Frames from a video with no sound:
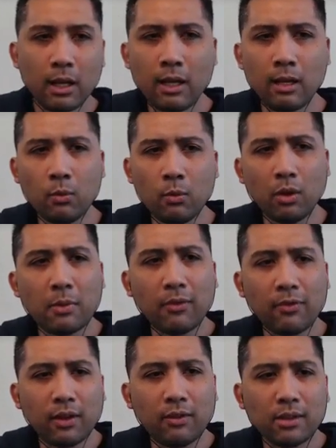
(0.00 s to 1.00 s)
and one of my
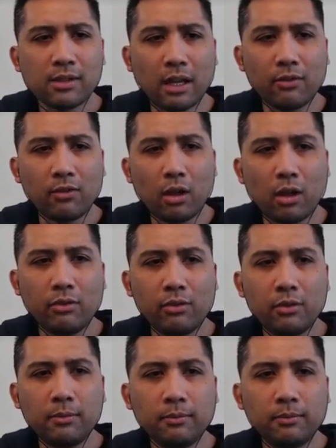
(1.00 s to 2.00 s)
favorites out of all of them.